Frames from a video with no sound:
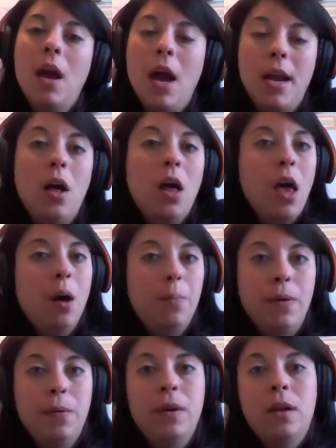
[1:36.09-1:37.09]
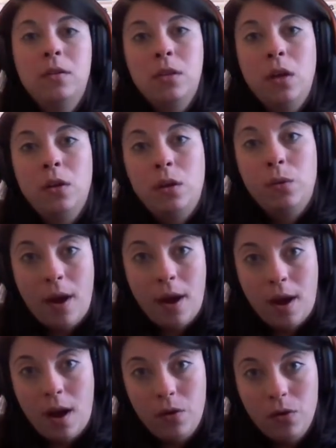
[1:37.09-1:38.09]
and I'll help you and I'll tell you
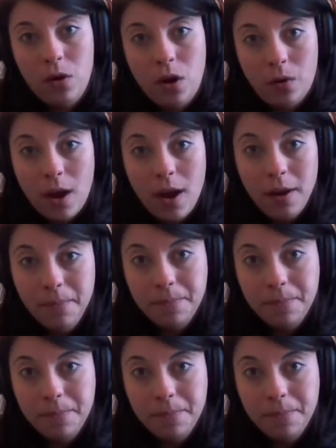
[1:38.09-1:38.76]
how. Okay?